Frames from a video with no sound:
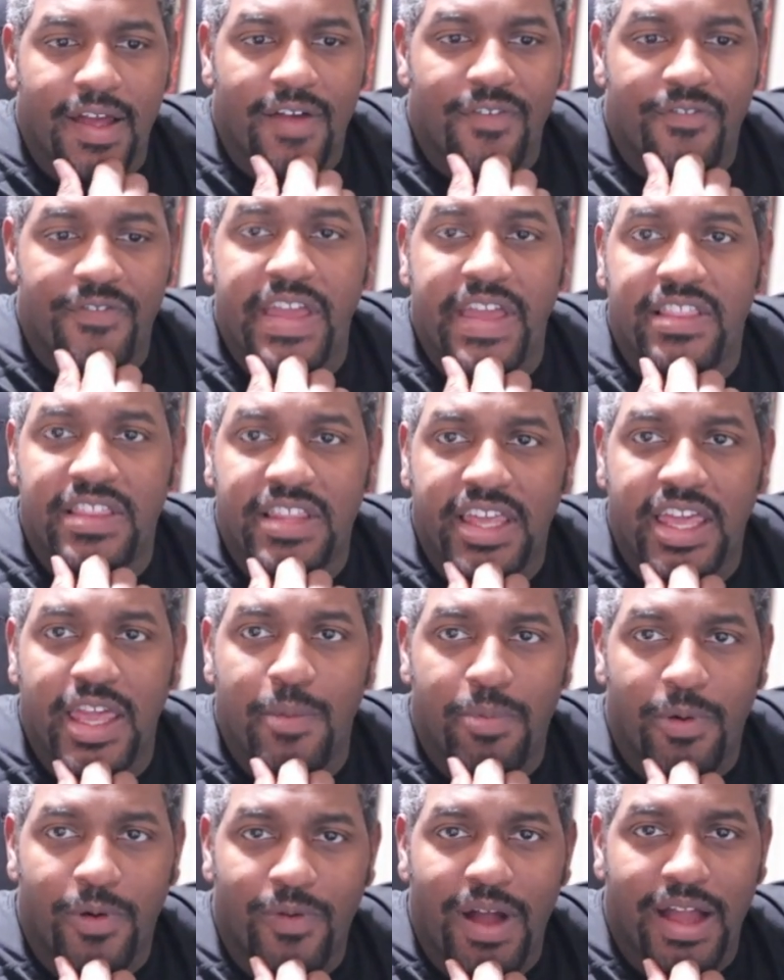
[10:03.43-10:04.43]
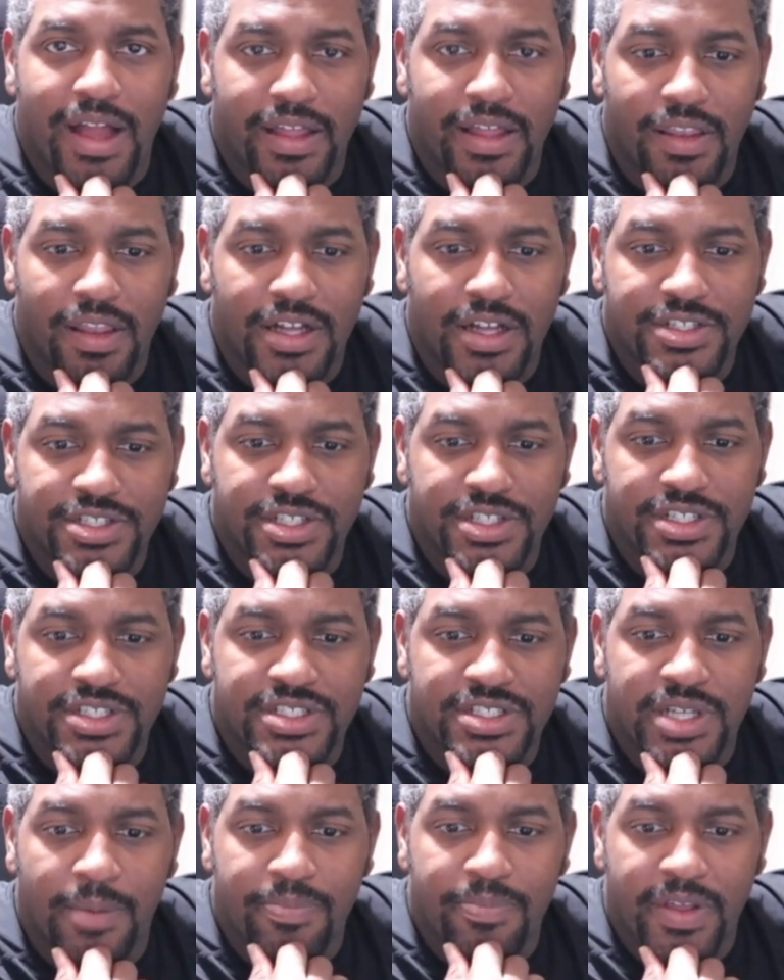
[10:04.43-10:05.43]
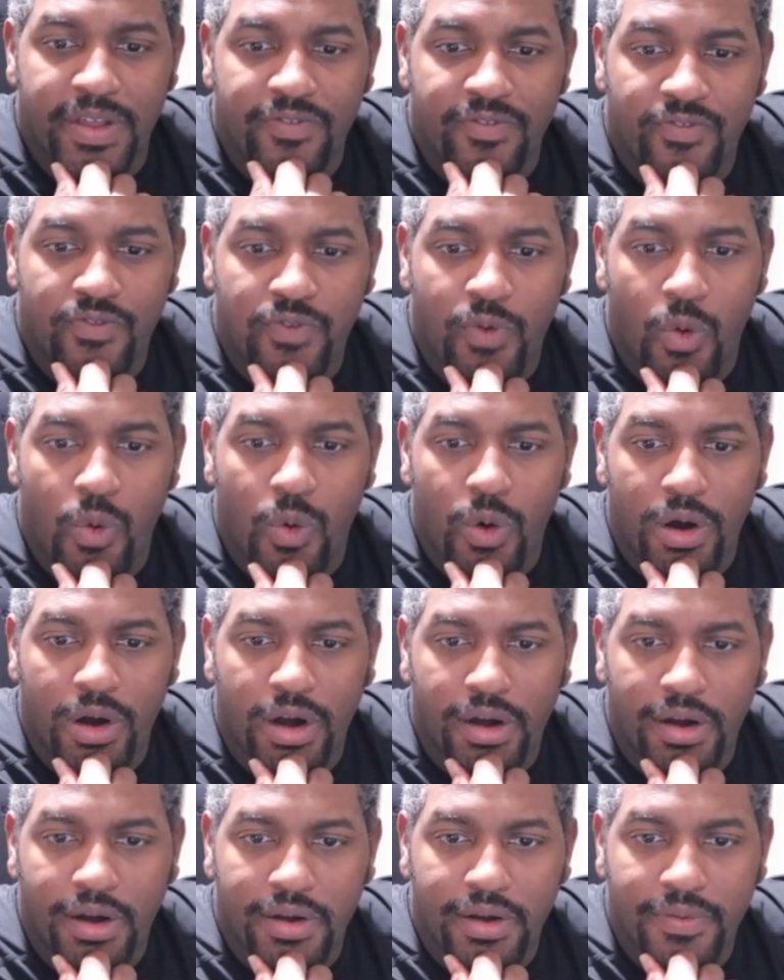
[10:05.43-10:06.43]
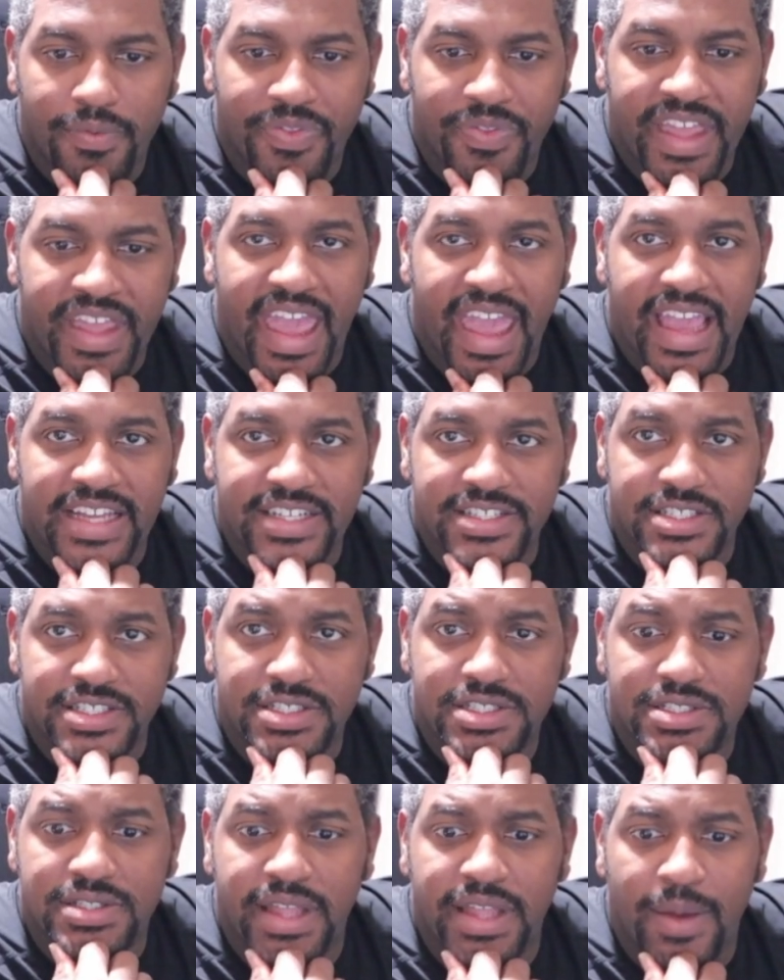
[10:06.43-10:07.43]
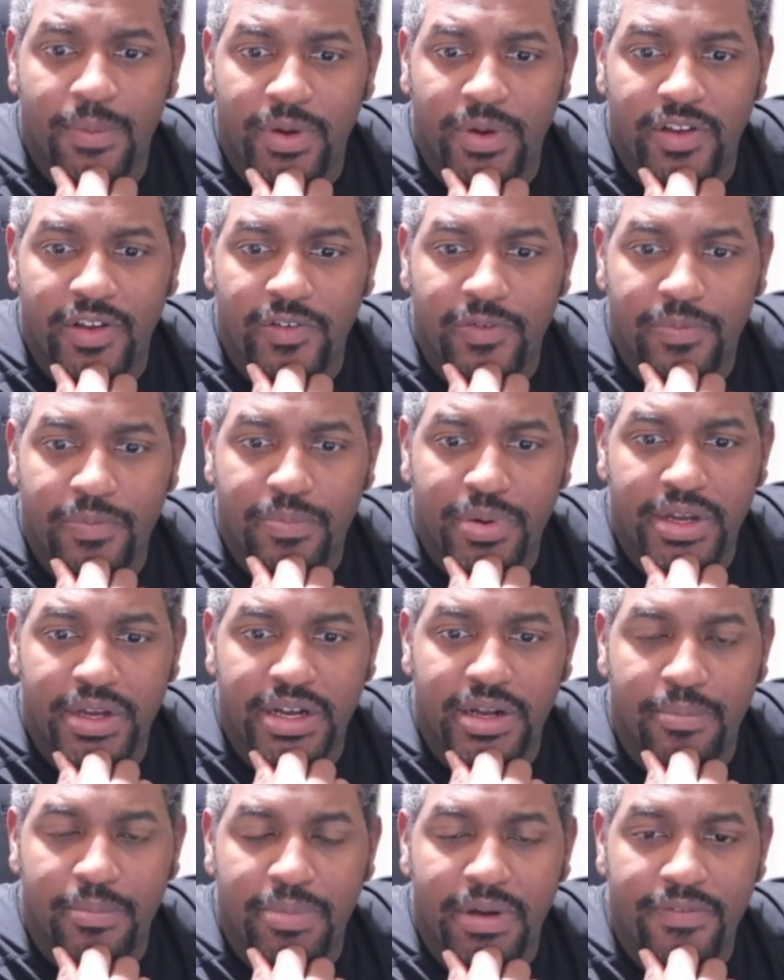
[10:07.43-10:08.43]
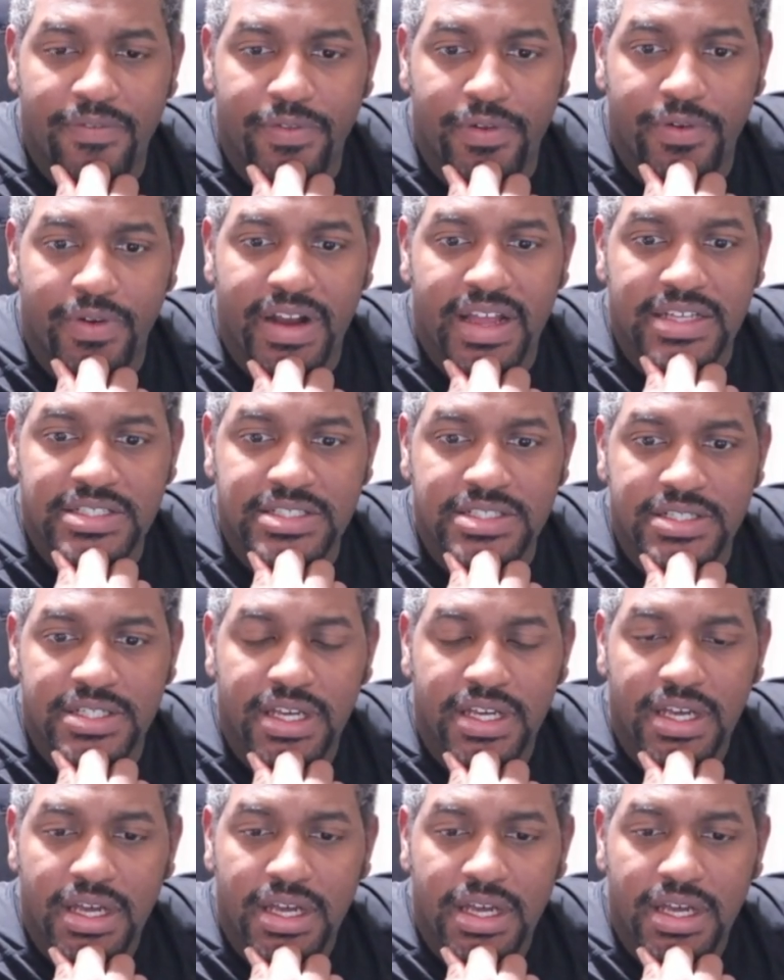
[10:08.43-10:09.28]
Faithkeeper rocket launcher something for the ages that would have put it above the rest?